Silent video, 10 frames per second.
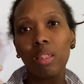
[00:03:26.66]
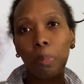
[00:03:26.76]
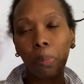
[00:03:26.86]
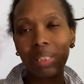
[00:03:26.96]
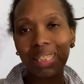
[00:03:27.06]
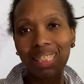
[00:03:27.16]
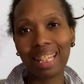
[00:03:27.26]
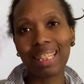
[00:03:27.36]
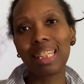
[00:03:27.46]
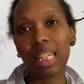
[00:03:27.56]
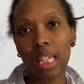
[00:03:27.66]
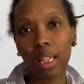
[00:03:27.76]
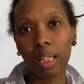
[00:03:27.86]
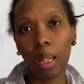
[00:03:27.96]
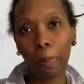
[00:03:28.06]

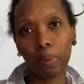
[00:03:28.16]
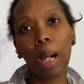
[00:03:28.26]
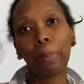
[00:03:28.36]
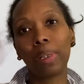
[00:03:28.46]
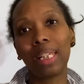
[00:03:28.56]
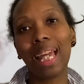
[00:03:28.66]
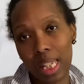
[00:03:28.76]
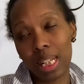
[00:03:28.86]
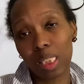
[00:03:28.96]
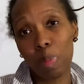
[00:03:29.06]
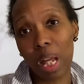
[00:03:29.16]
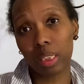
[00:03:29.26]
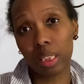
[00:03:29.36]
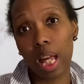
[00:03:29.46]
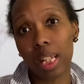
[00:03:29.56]
presenting a property in its
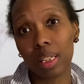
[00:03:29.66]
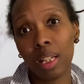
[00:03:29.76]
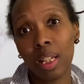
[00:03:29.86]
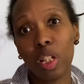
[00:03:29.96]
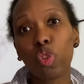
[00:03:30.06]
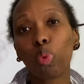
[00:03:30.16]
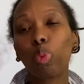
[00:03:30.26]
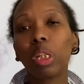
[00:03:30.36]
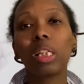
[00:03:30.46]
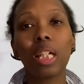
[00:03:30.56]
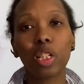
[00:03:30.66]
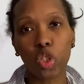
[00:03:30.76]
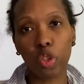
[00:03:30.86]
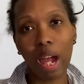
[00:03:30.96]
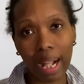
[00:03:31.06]
best light to really
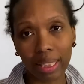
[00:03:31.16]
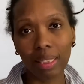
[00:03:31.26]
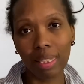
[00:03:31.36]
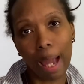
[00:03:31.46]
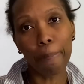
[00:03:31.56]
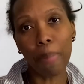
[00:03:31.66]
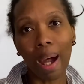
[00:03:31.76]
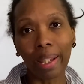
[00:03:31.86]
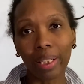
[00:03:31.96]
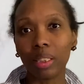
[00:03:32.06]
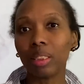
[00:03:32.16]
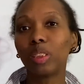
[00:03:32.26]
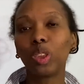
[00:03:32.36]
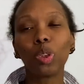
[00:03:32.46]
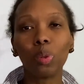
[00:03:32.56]
attract that buyer
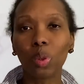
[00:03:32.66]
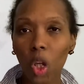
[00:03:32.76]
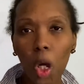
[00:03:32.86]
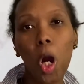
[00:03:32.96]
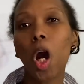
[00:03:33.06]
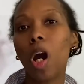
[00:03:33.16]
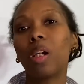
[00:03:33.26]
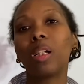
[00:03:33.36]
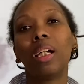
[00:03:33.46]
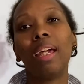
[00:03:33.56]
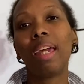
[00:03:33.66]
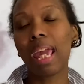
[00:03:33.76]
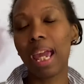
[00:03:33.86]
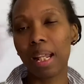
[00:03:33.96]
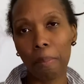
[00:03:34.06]
to call
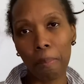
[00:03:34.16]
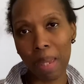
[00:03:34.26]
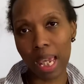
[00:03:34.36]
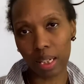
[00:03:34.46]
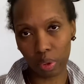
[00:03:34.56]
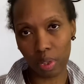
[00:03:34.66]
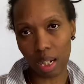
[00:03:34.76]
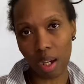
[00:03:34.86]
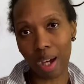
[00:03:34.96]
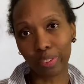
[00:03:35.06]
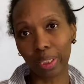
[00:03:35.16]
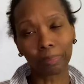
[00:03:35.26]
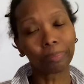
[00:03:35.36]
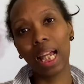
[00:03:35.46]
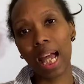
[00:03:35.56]
and make a great offer.
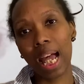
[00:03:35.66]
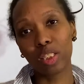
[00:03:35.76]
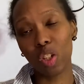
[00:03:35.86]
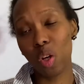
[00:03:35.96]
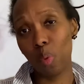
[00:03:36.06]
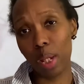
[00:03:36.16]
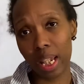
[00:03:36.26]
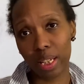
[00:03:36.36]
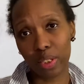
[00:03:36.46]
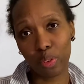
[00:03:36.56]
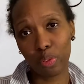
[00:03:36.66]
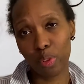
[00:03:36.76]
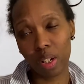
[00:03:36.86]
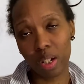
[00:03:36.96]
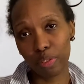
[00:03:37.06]
As always,
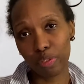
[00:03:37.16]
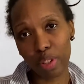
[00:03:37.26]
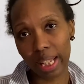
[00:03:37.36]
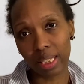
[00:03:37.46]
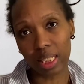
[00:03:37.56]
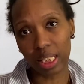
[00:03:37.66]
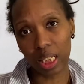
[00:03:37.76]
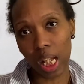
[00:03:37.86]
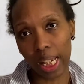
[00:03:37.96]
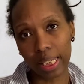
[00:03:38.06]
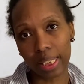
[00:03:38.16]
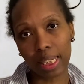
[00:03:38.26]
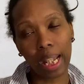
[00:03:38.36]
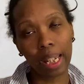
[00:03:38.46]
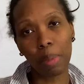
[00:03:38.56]
for friends and clients,
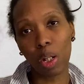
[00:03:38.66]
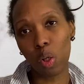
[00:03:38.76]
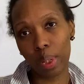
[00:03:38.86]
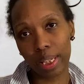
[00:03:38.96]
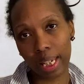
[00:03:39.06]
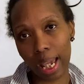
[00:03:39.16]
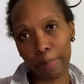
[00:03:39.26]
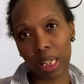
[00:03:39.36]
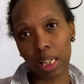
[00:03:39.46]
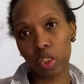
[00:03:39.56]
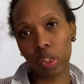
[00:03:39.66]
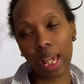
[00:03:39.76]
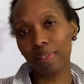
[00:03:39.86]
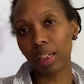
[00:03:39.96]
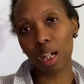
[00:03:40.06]
I am always happy to
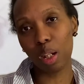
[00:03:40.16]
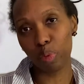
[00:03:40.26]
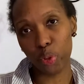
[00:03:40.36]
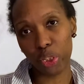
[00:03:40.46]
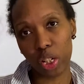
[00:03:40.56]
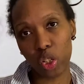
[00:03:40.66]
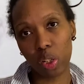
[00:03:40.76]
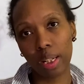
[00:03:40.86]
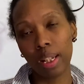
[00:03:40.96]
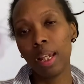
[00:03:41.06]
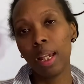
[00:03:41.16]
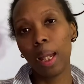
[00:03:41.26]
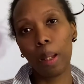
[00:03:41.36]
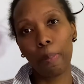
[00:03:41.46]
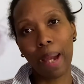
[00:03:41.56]
have a conversation
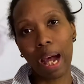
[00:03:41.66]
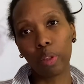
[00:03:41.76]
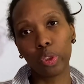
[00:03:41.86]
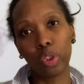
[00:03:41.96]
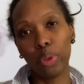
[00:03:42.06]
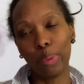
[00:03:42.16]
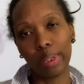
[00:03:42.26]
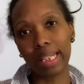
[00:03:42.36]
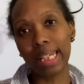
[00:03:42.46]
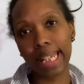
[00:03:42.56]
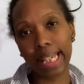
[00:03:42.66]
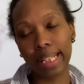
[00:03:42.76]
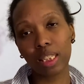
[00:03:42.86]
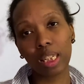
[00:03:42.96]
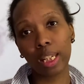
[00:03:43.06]
about your
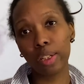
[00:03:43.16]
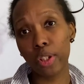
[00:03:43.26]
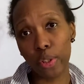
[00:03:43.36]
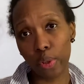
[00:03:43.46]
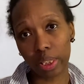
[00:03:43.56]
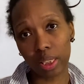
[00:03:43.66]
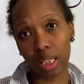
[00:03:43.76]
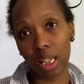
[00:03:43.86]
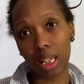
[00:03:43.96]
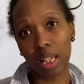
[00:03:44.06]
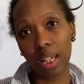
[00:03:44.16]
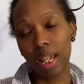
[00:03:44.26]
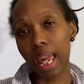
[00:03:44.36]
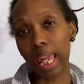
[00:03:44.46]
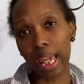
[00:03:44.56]
needs in New York City
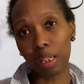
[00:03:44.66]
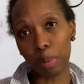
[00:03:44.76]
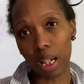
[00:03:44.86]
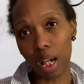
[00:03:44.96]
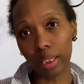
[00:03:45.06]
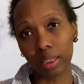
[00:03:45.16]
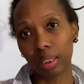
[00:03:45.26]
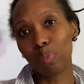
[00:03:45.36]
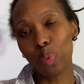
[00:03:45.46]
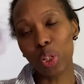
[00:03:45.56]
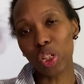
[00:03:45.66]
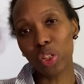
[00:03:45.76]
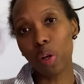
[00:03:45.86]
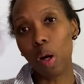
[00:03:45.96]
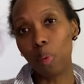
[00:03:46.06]
and beyond. Wishing
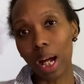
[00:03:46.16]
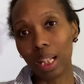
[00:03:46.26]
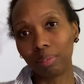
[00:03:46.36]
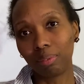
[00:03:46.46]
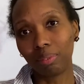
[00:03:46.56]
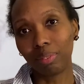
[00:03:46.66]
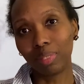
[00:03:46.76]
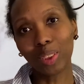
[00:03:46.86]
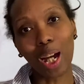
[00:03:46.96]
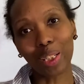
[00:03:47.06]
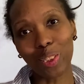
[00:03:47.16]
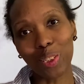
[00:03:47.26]
you all well. Talk to you